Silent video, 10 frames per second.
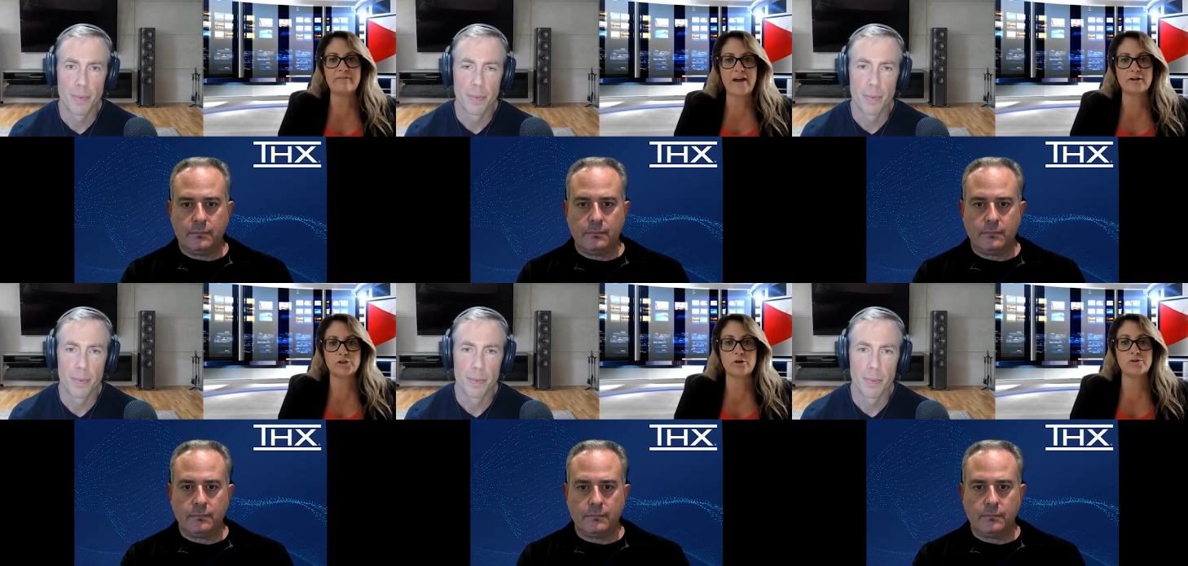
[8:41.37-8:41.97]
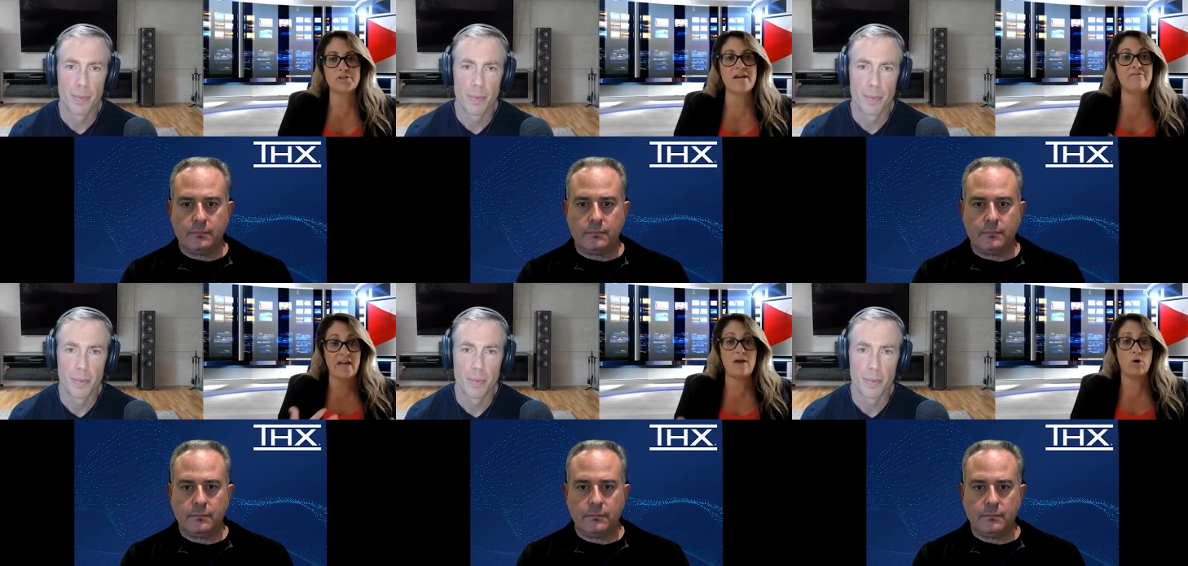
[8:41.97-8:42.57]

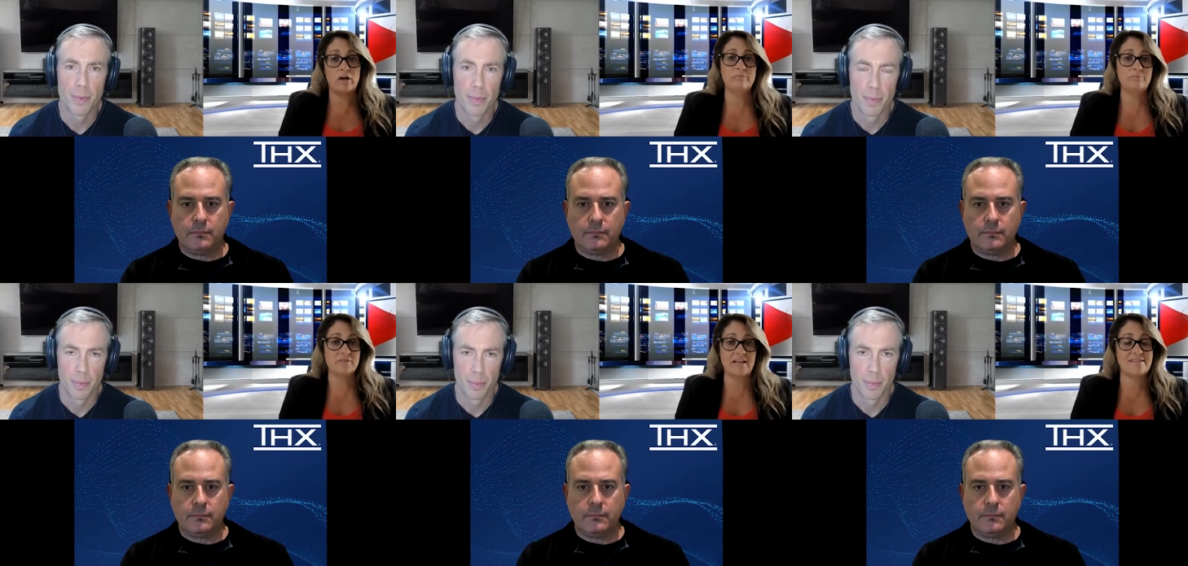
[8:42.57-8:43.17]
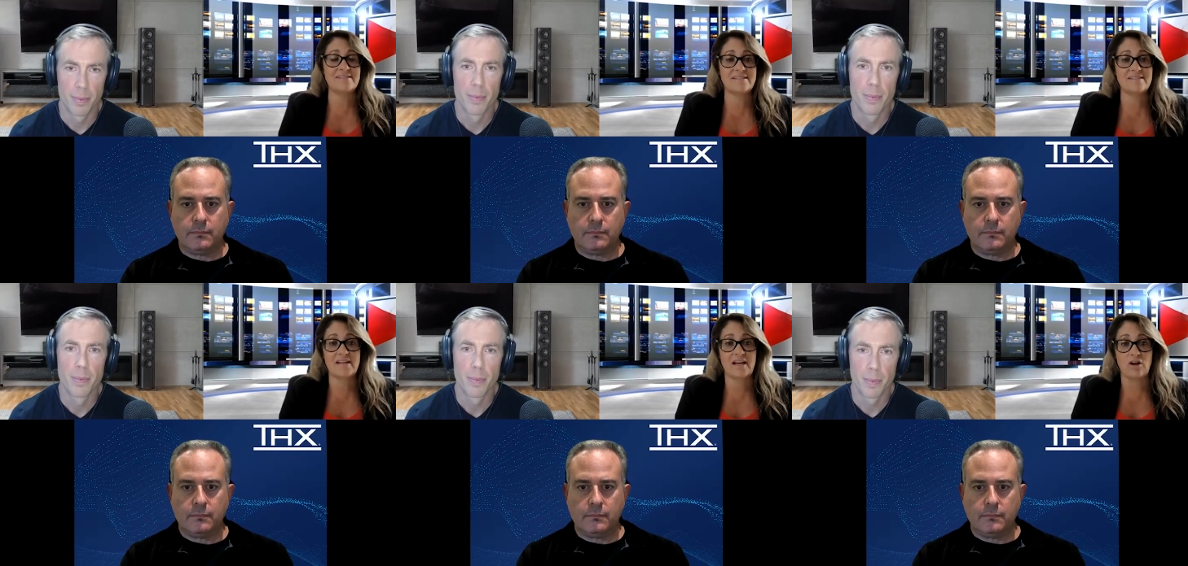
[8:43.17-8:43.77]
Speaker 1: manufacturers if they want to
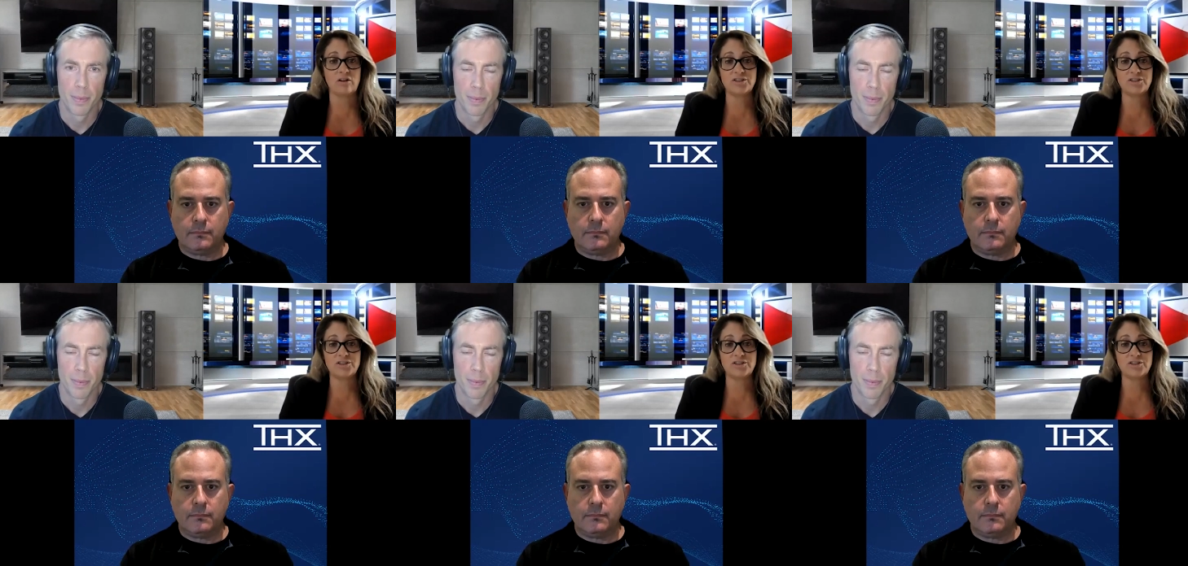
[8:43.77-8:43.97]
license this